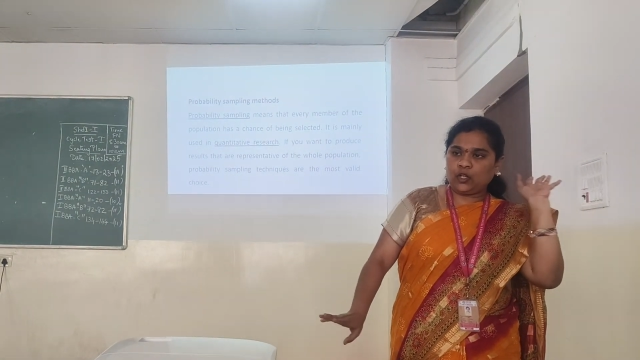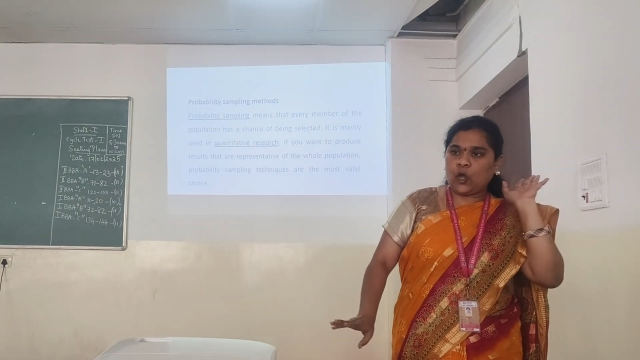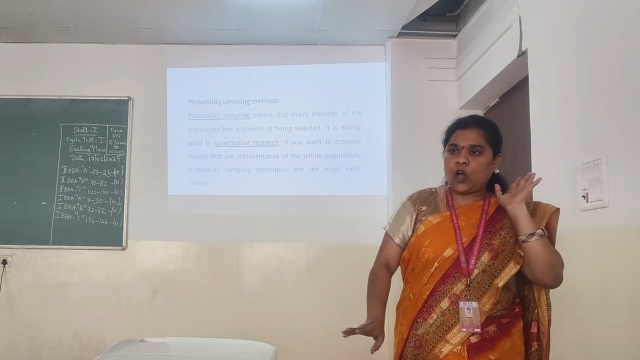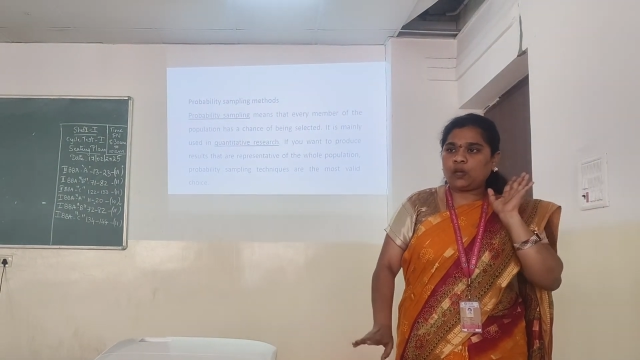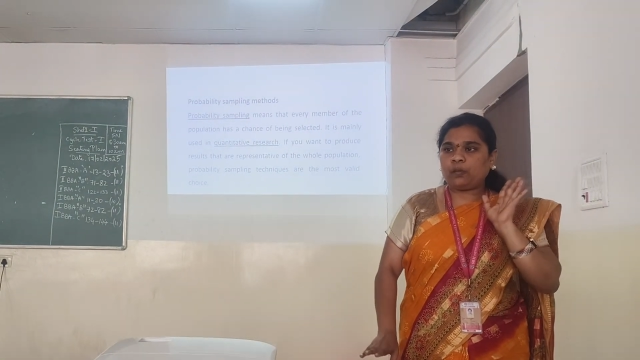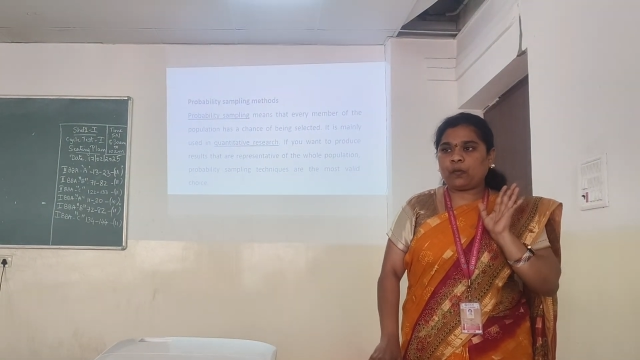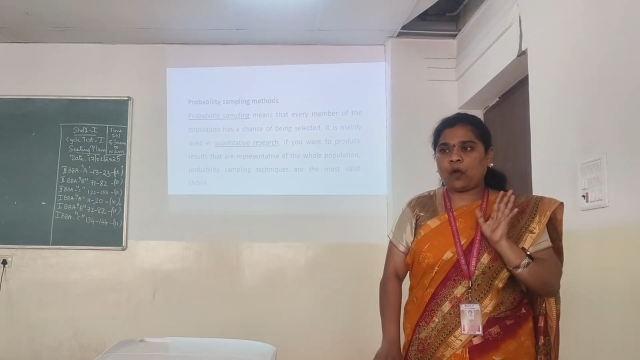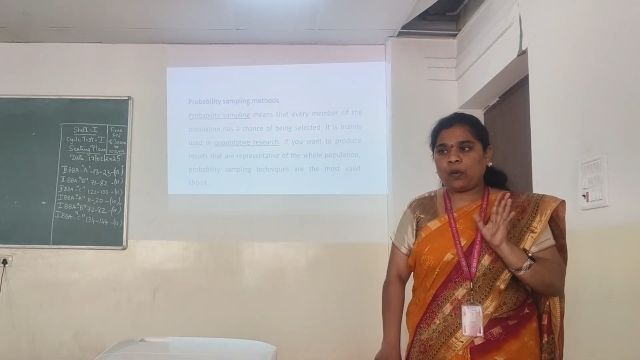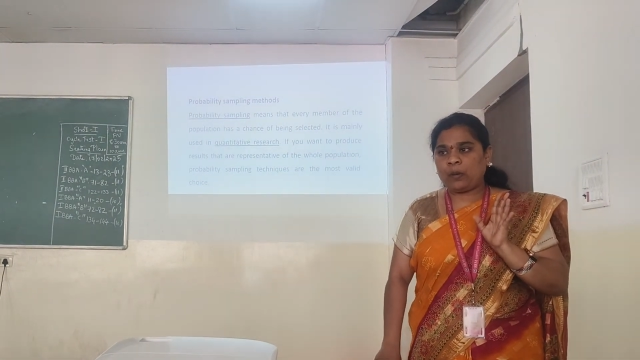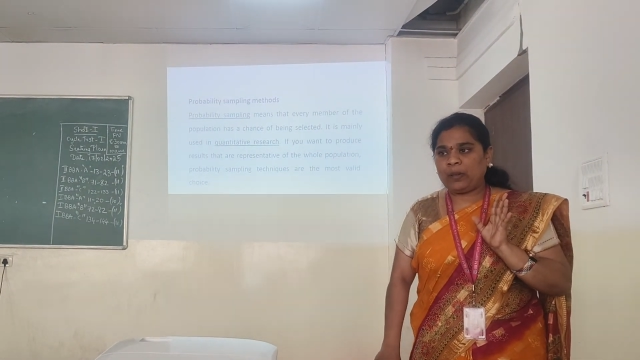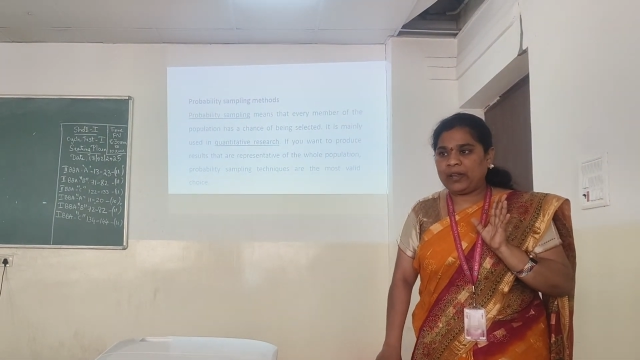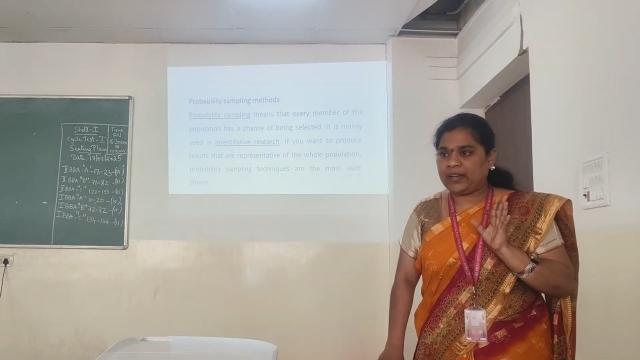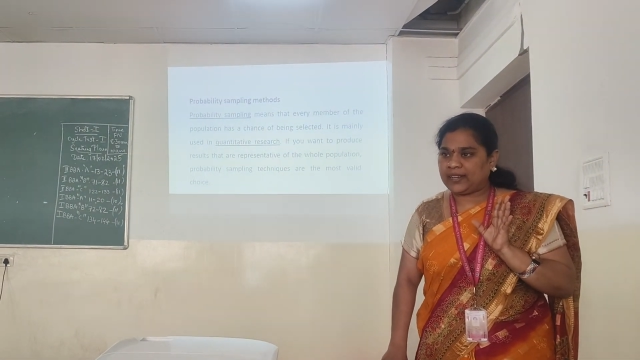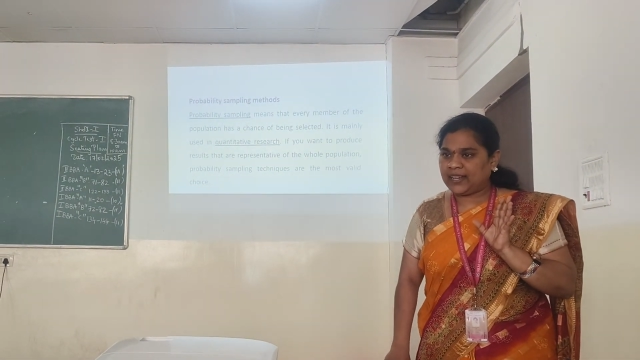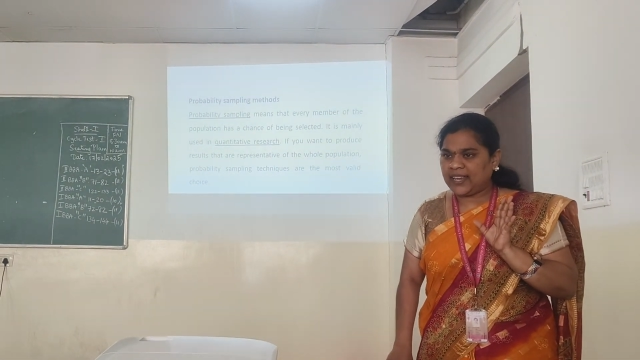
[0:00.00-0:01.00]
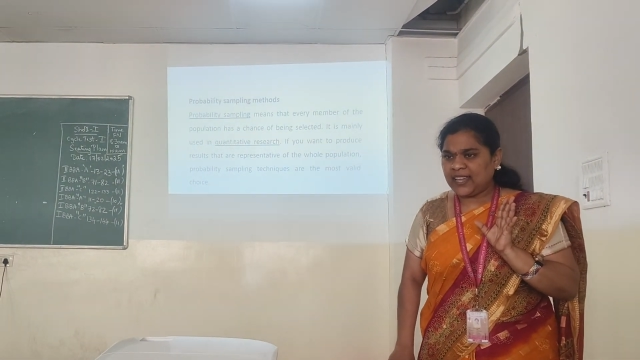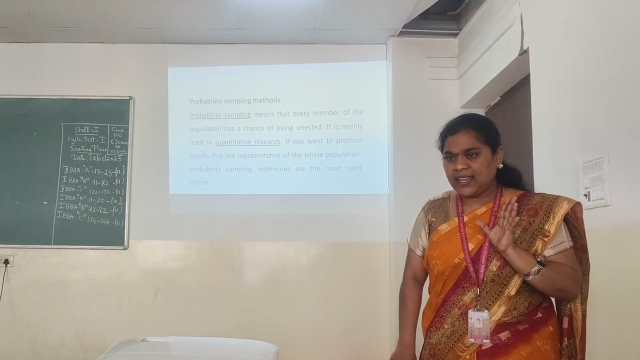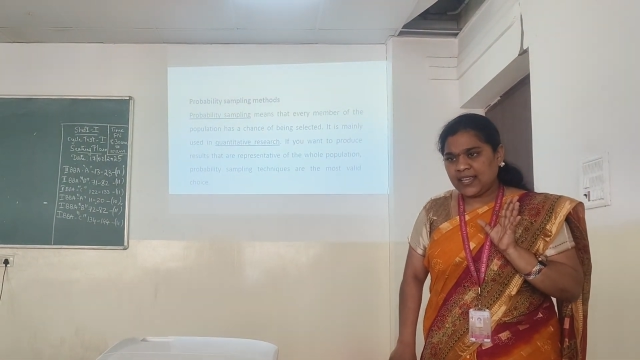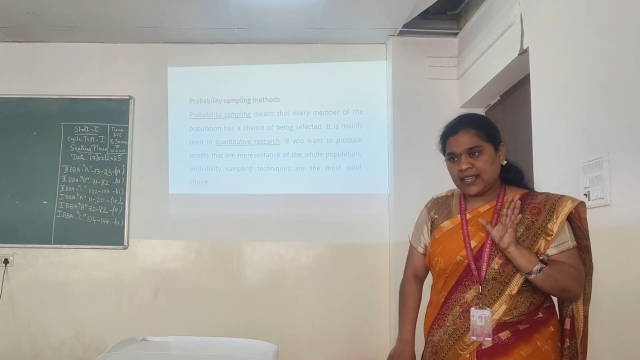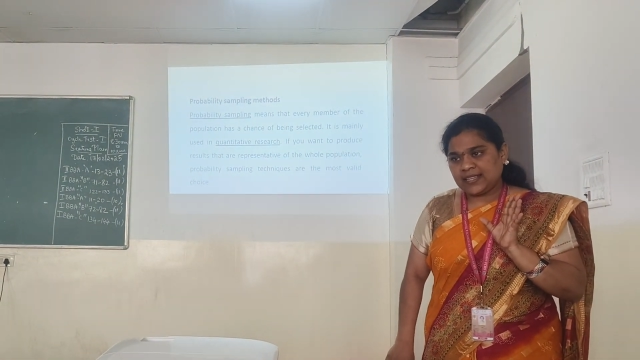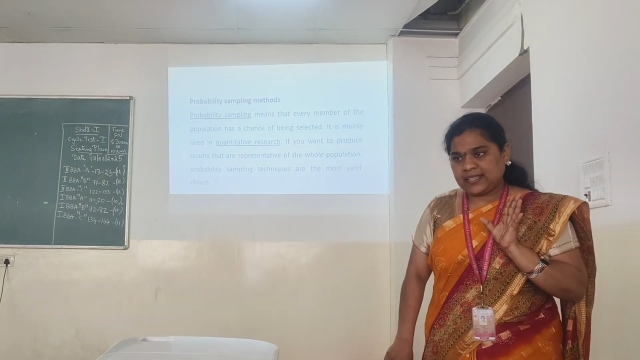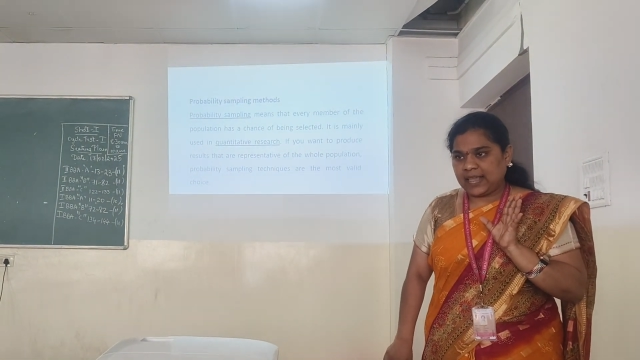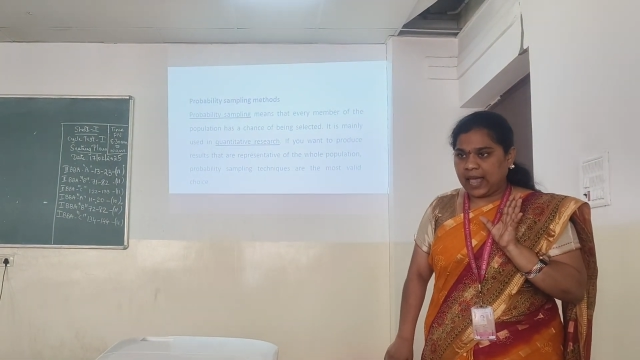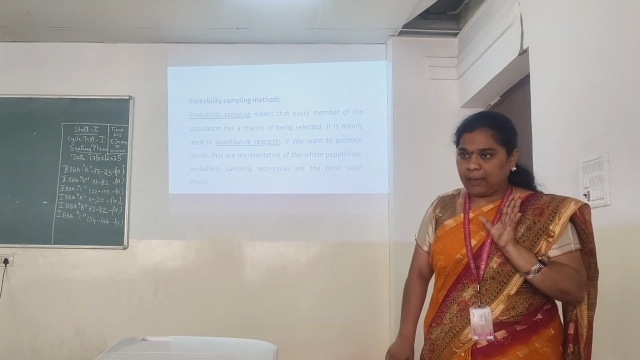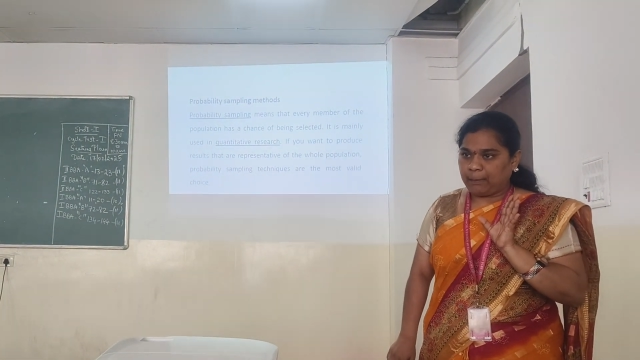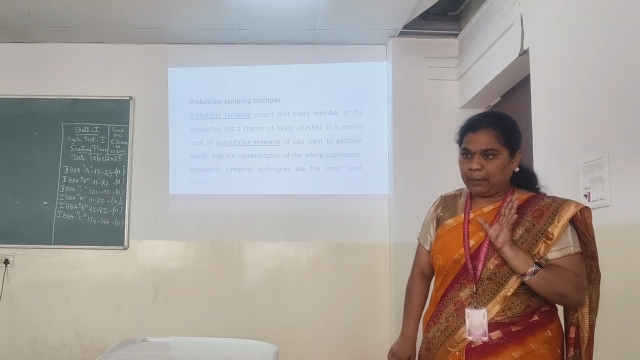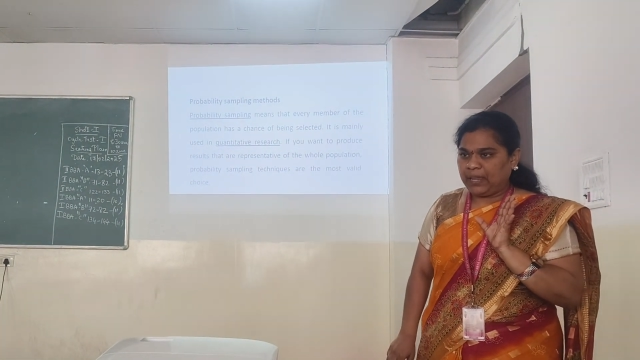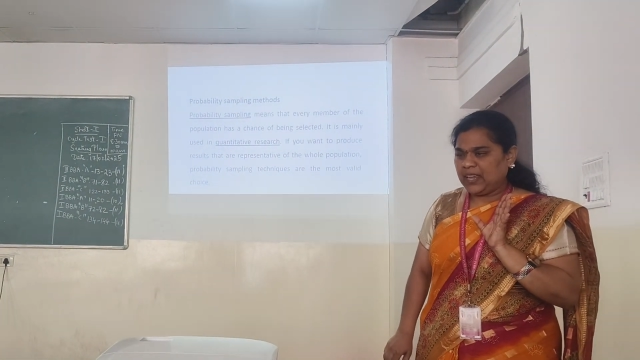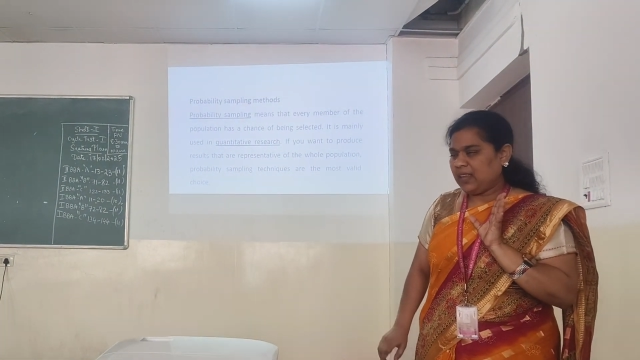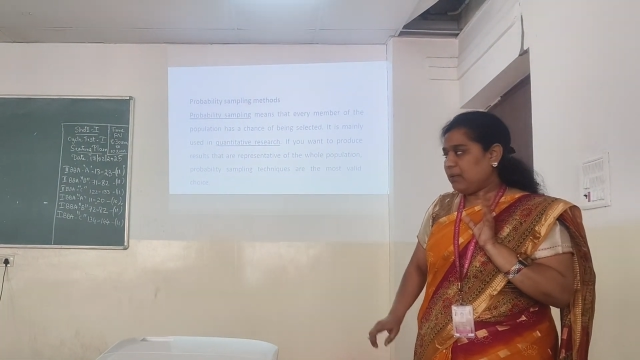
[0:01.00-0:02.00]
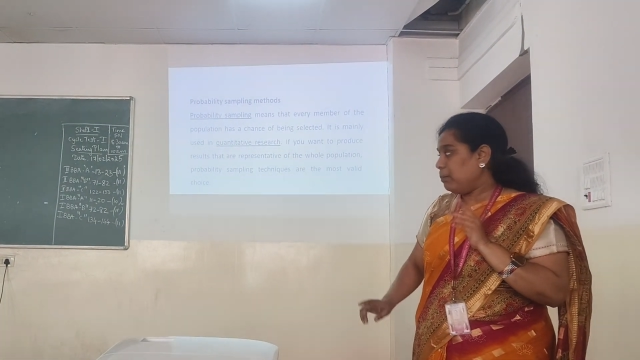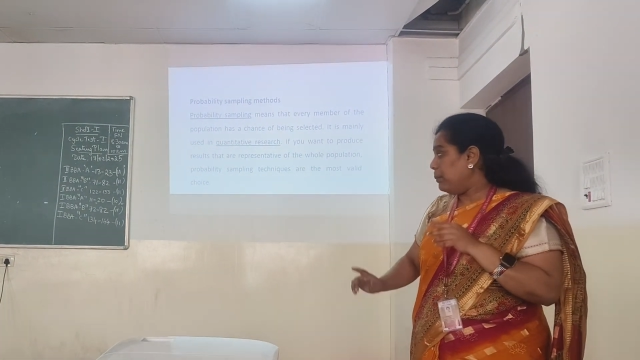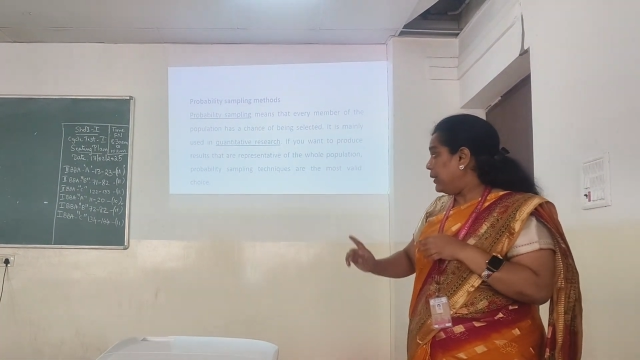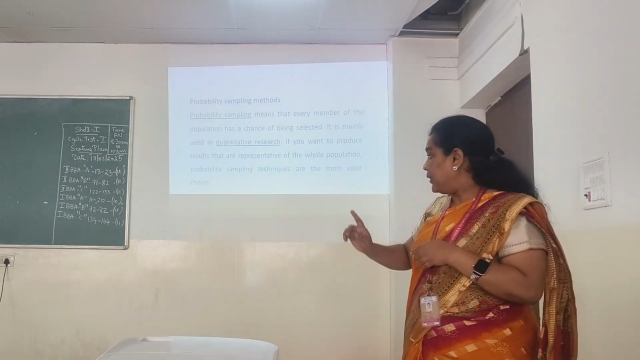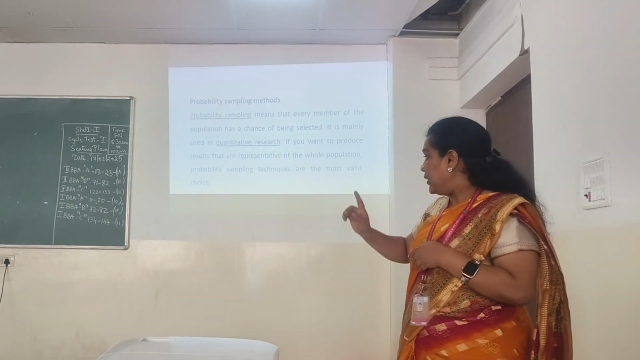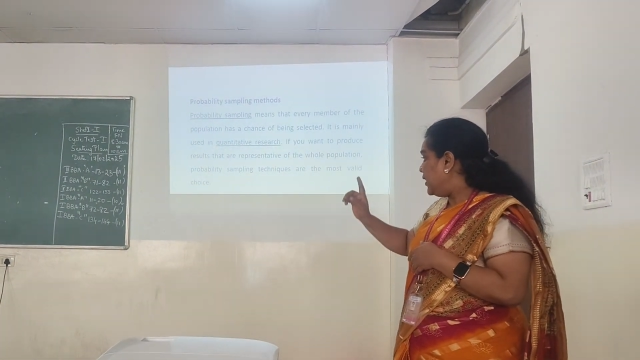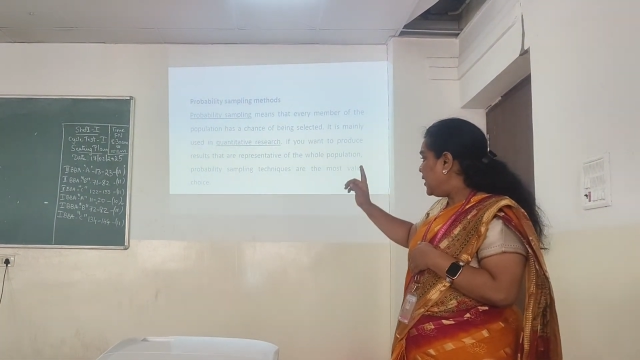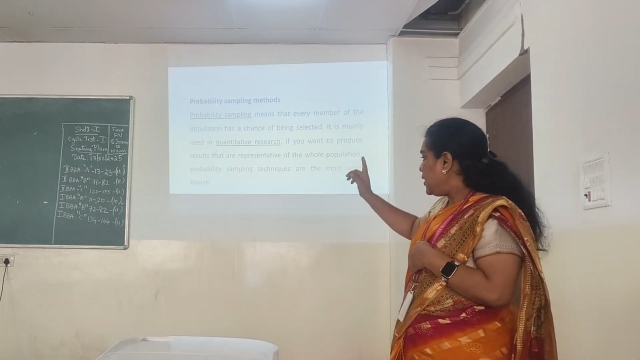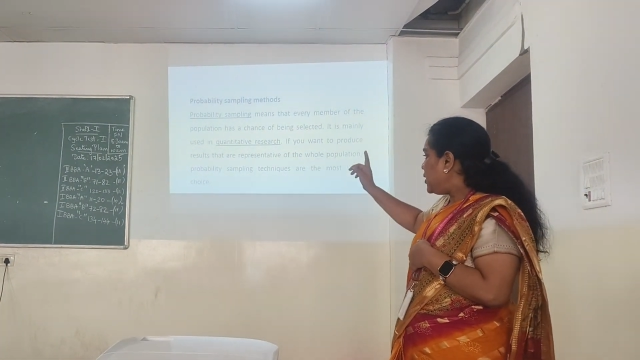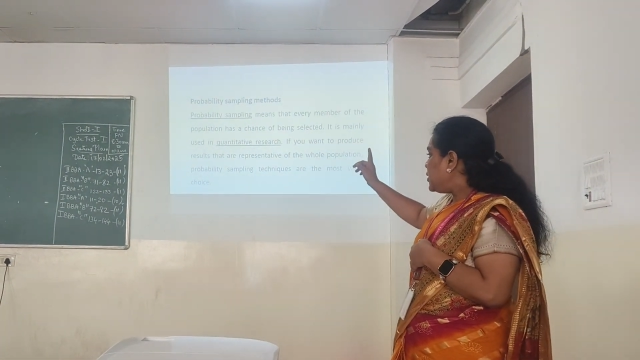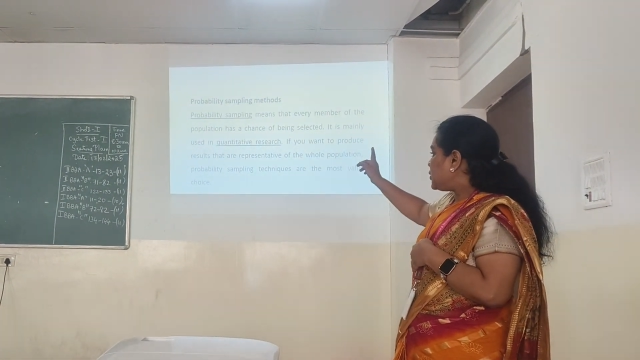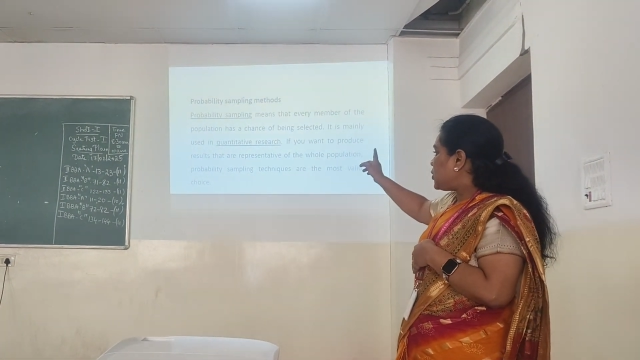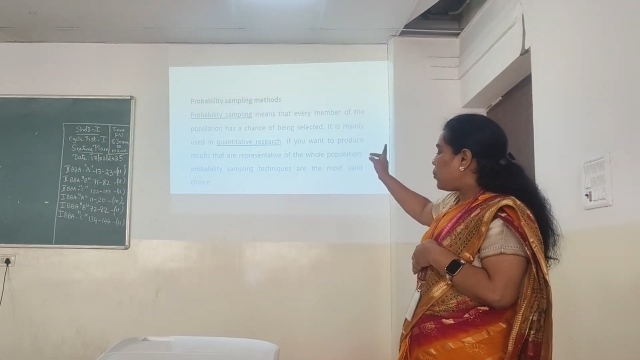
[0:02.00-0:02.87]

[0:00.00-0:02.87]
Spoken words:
non-probability sampling method.